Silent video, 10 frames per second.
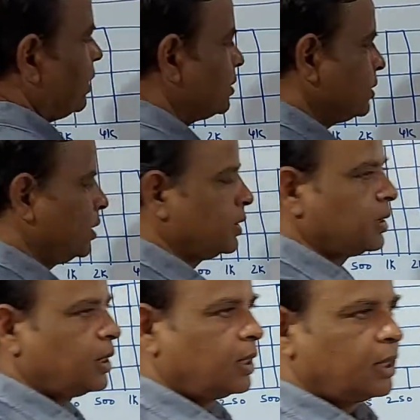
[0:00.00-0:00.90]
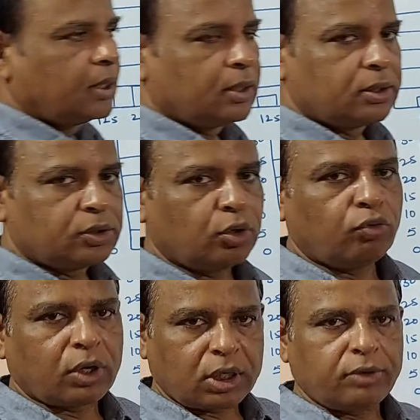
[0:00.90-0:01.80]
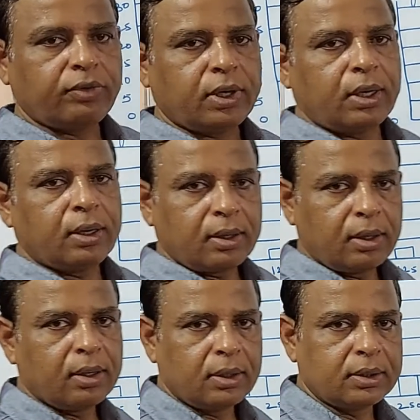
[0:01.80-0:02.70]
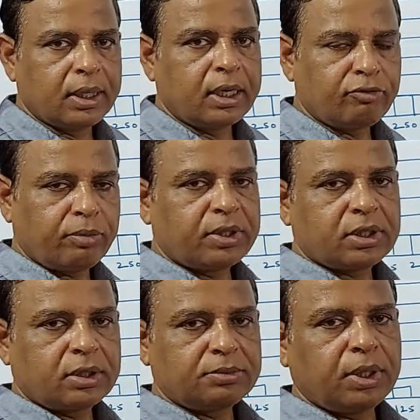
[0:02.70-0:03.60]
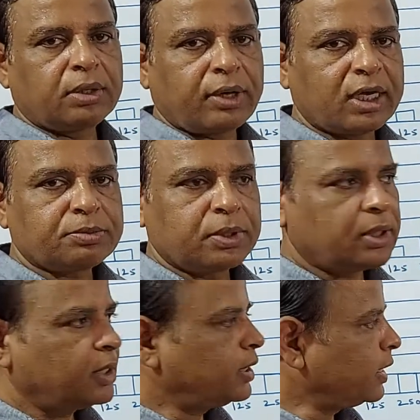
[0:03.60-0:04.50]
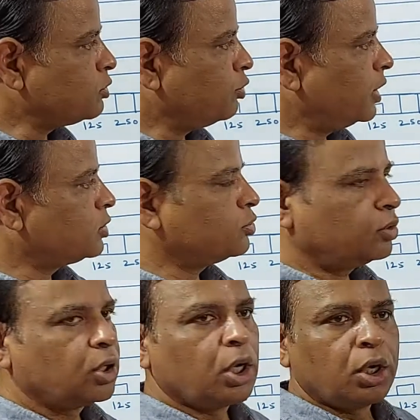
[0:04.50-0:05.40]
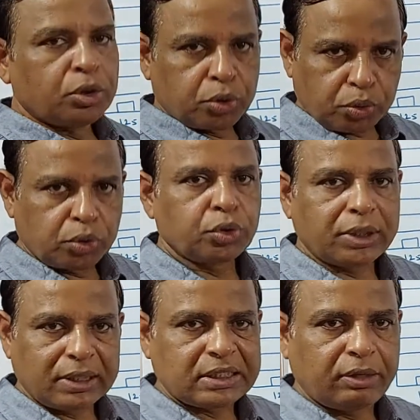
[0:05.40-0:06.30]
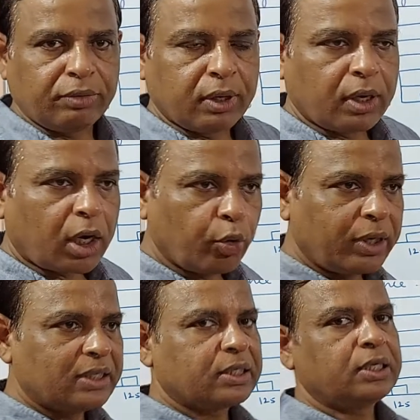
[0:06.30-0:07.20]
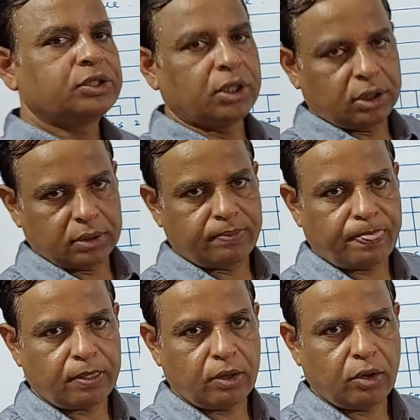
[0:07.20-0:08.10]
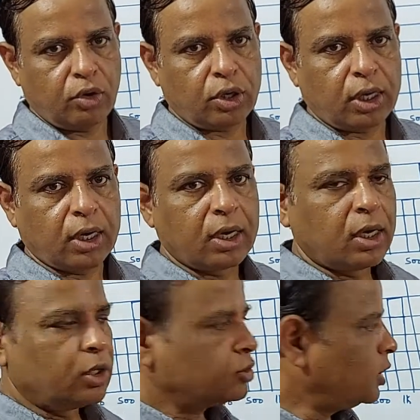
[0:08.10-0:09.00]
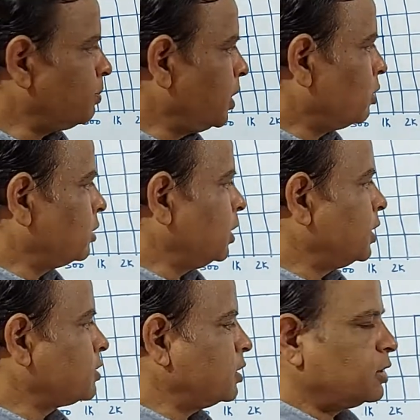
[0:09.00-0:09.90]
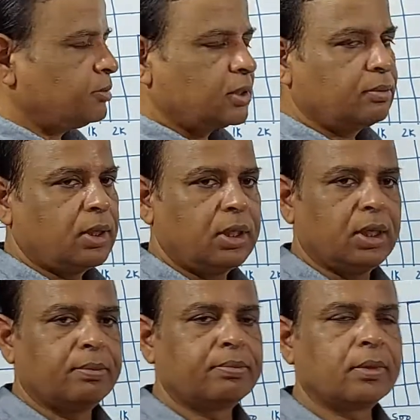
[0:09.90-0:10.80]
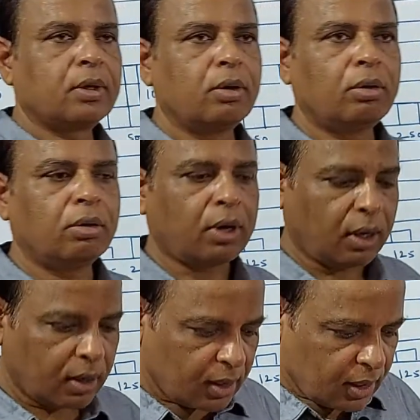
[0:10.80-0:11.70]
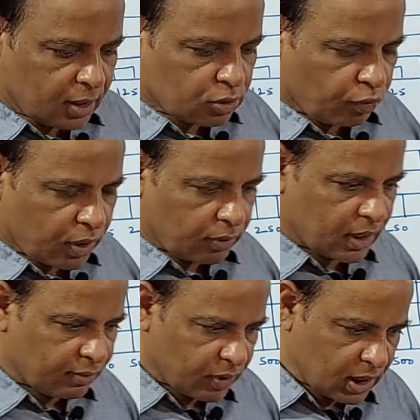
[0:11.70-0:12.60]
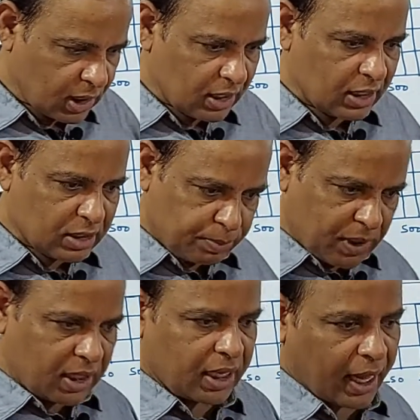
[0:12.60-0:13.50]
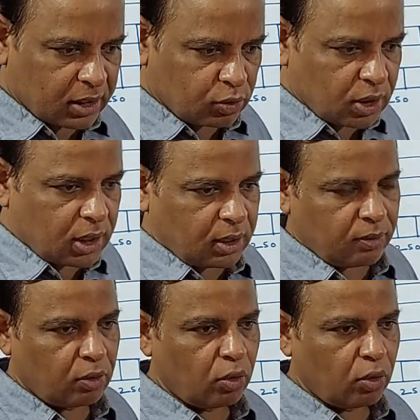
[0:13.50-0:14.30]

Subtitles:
isn't it? So whatever the information is being transmitted, it has to reach to the receiver. How it is reaching? Okay, so that particular thing is nothing but the medium. Okay, so when we speak, actually